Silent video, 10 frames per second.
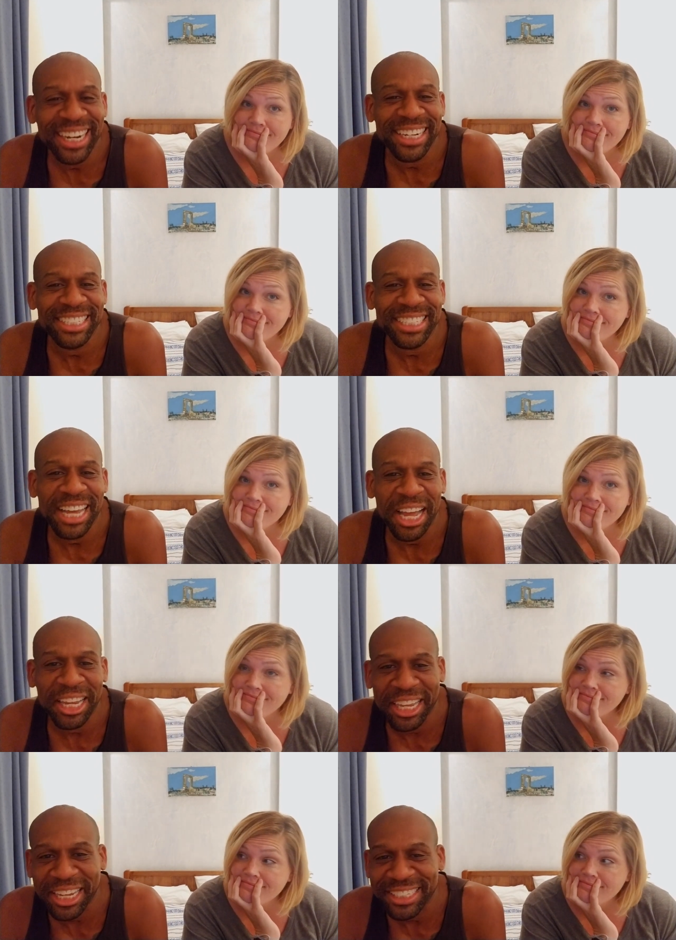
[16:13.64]
Speaker 1: I just
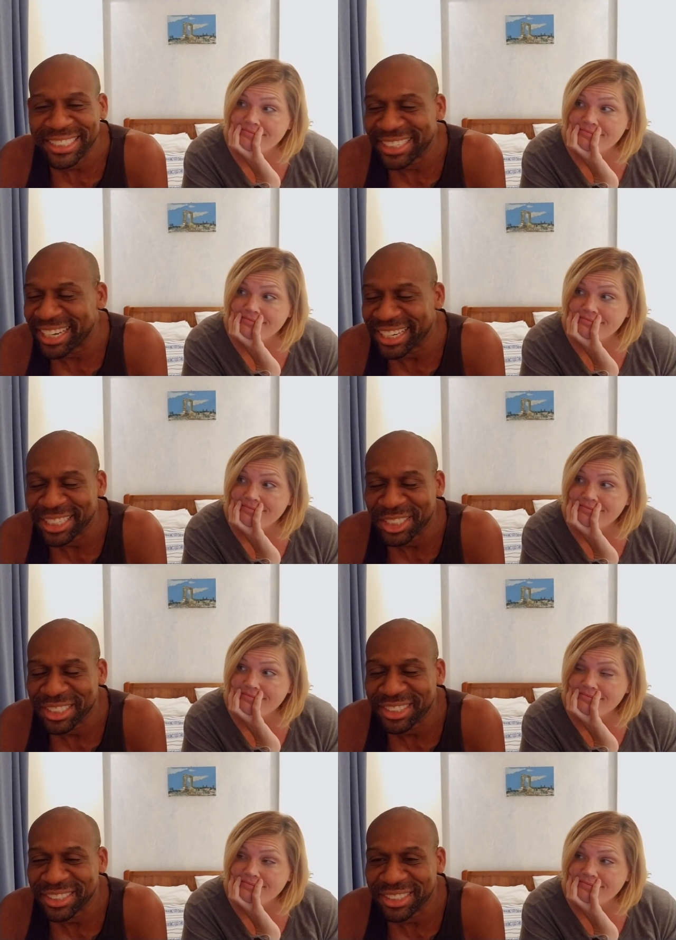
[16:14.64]
got kicked, I guess,
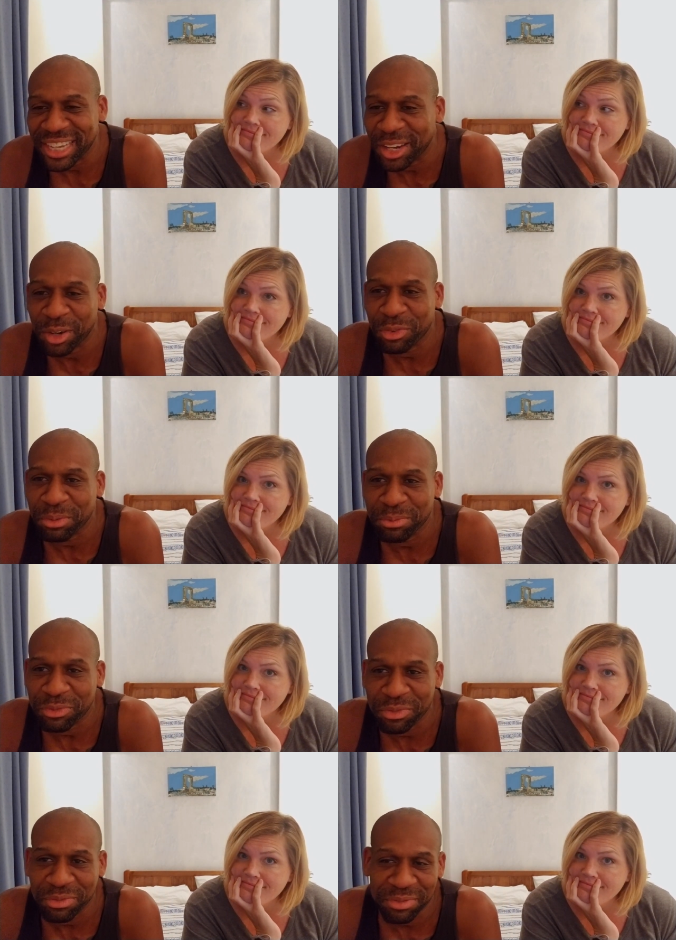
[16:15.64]
I don't know, from
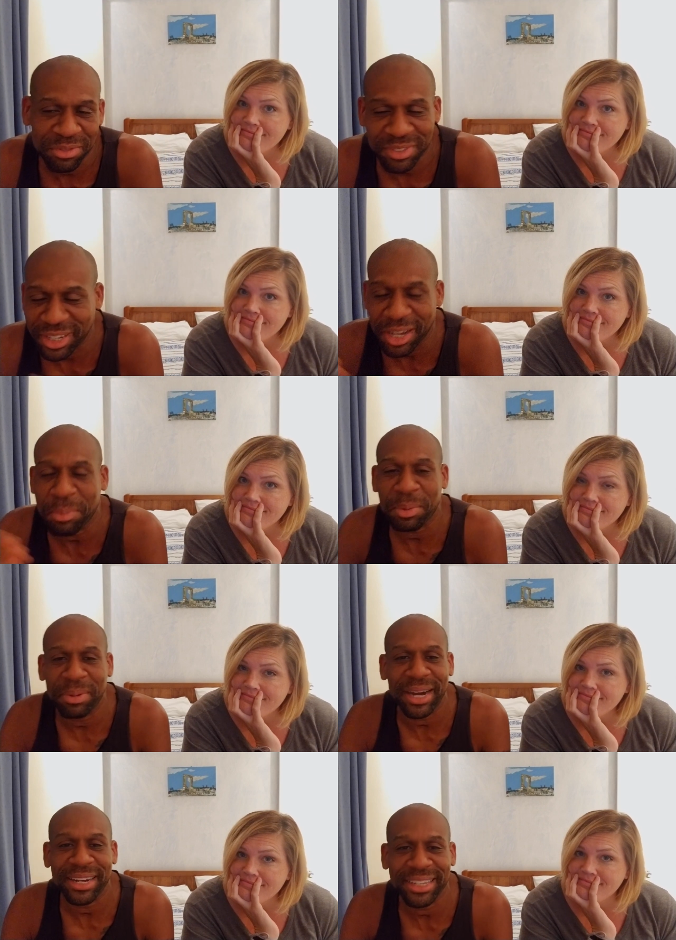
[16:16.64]
upper
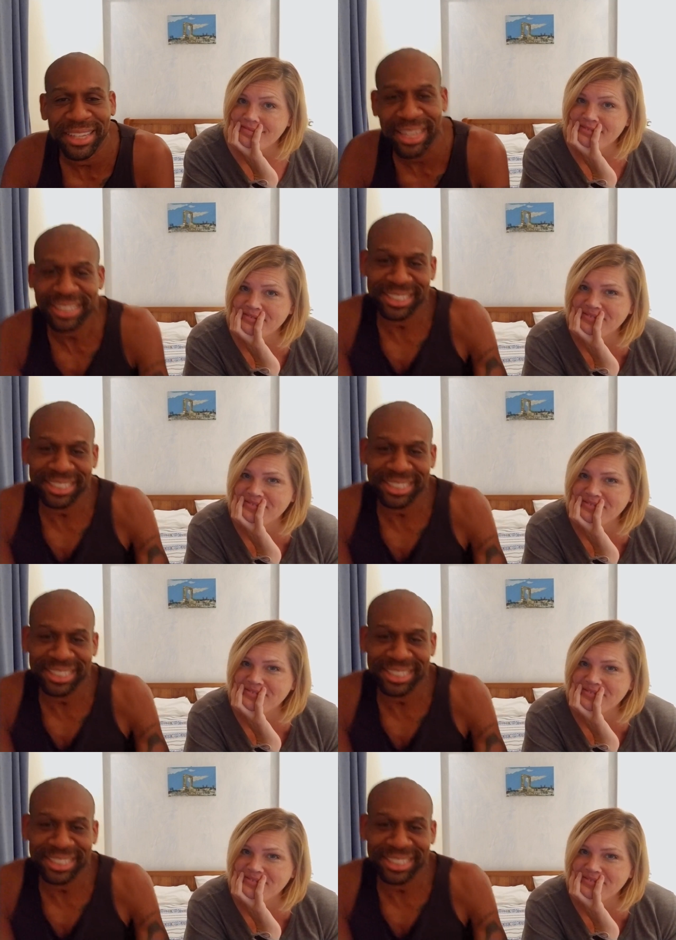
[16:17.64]
body kicked